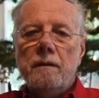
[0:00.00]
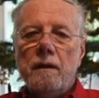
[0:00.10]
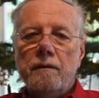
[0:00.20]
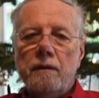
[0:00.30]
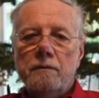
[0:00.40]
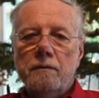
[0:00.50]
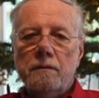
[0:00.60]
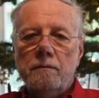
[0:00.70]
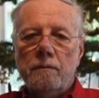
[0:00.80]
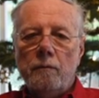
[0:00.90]
This
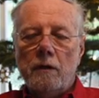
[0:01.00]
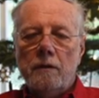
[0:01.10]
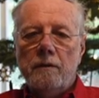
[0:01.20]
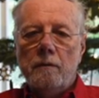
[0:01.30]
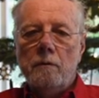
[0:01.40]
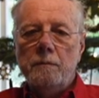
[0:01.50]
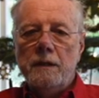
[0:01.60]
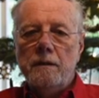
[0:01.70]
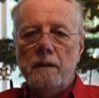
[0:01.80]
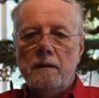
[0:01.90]
is the work that will
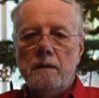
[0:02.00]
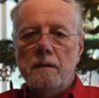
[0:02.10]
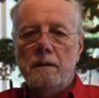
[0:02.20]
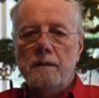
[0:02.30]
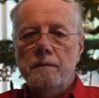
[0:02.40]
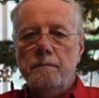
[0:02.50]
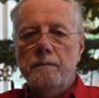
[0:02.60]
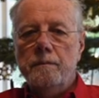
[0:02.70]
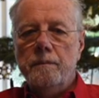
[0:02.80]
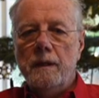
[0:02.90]
be
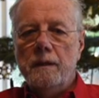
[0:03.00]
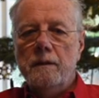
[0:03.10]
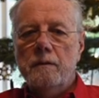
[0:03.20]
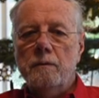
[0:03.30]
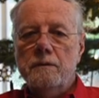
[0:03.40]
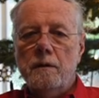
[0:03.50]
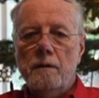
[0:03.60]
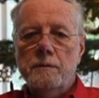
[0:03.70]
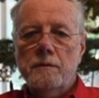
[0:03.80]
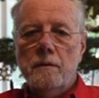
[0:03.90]
done by Chris
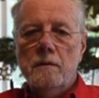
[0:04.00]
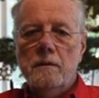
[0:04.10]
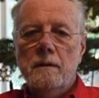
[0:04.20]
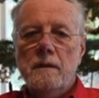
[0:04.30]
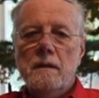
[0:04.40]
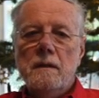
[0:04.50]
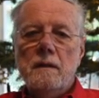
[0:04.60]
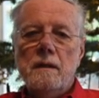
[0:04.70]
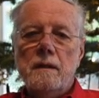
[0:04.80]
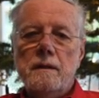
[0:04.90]
Armstrong
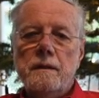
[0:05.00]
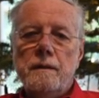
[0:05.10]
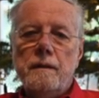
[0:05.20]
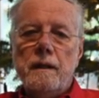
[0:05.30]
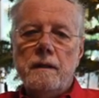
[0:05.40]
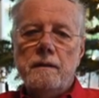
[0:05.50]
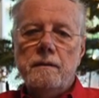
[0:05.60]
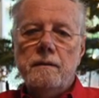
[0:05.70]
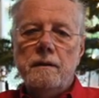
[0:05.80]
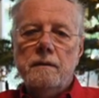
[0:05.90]

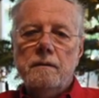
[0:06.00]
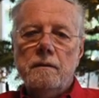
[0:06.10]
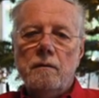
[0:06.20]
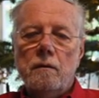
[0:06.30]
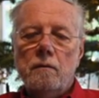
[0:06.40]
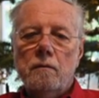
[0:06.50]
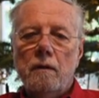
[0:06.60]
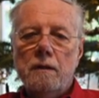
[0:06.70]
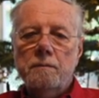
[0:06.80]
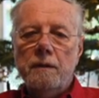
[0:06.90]
and Laurel
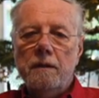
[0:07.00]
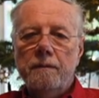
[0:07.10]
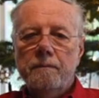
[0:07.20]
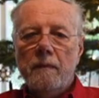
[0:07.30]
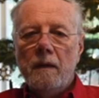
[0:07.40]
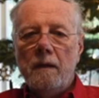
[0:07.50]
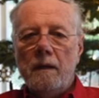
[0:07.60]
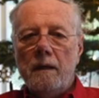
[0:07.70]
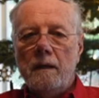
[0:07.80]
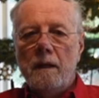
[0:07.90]
Crosby,
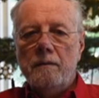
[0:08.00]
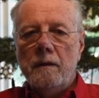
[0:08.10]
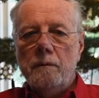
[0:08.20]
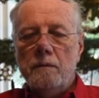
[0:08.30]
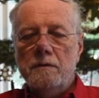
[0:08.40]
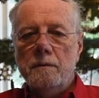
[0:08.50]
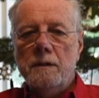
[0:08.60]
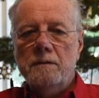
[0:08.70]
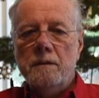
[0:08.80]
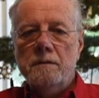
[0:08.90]
and I think with some
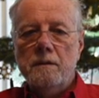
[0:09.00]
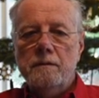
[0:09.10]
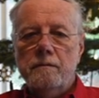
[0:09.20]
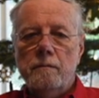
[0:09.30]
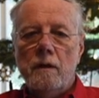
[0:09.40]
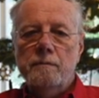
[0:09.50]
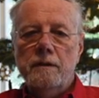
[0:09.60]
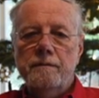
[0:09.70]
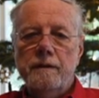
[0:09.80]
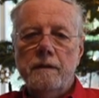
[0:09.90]
assistance from
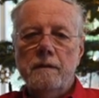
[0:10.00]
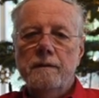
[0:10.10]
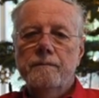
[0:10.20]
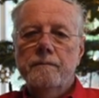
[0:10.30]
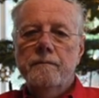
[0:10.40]
Robert Fair.